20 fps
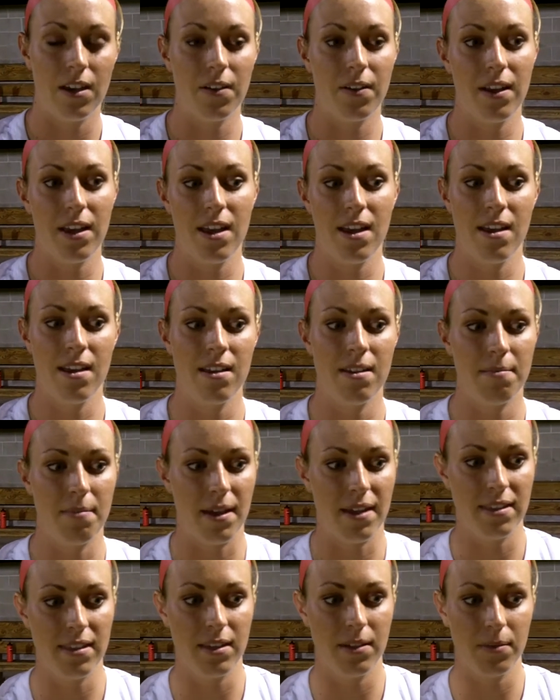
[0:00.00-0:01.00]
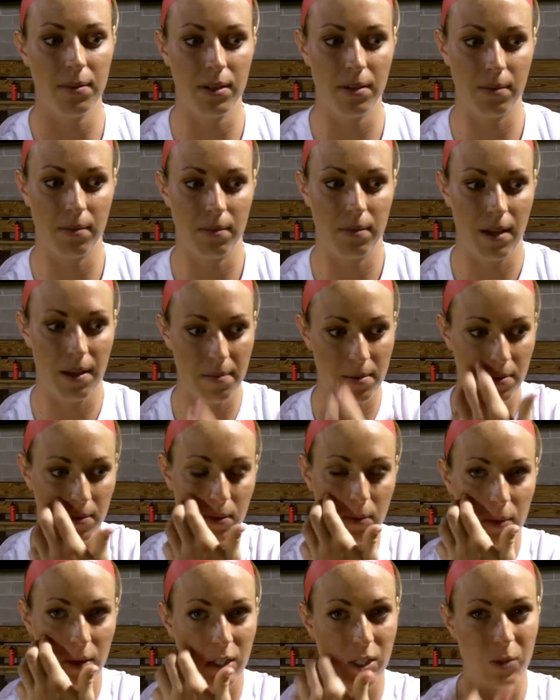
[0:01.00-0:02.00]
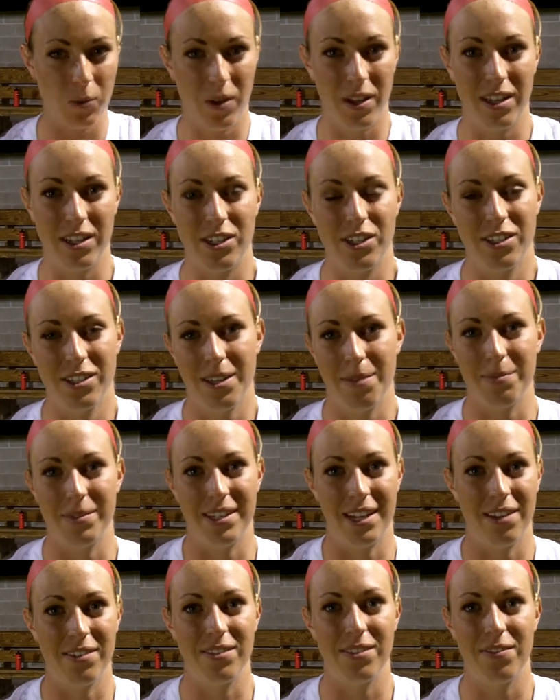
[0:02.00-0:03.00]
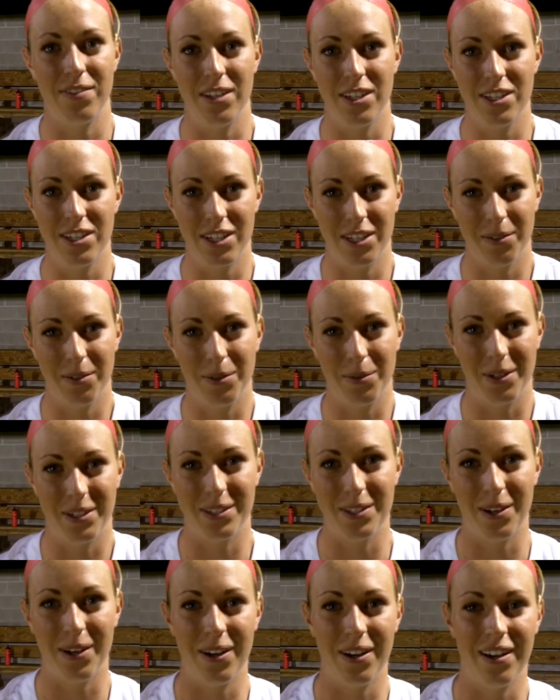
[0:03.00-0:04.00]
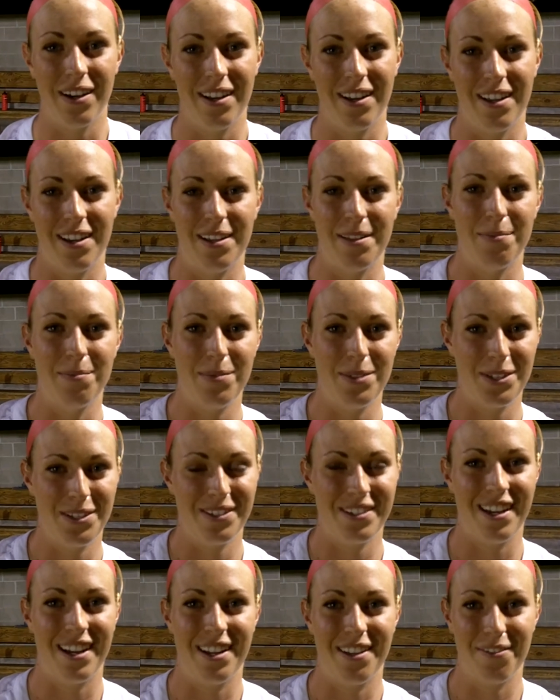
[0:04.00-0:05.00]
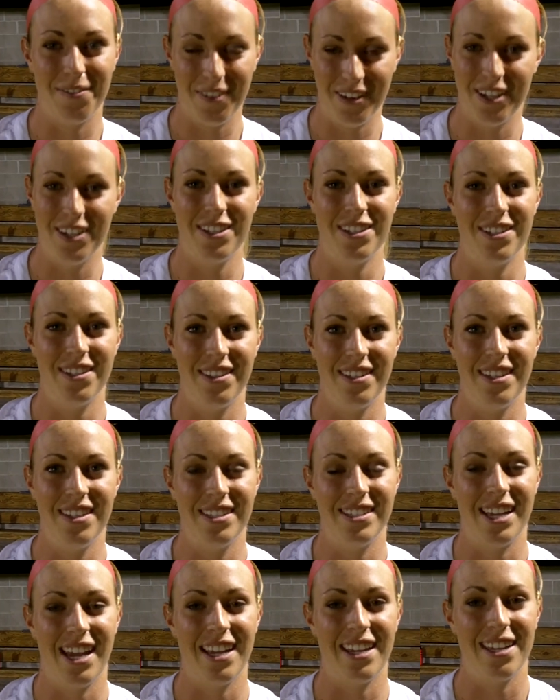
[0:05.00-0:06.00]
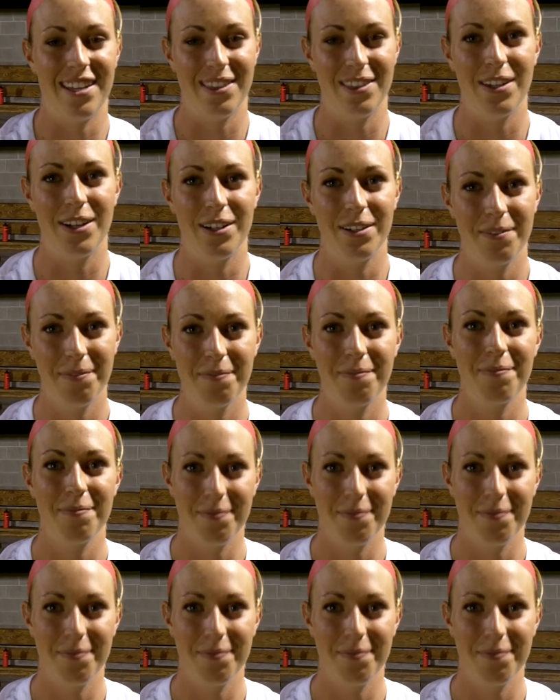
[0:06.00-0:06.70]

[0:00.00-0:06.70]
Okay, I think we worked well. It just comes down to finishing. We worked hard. Just got to finish in the attacking third.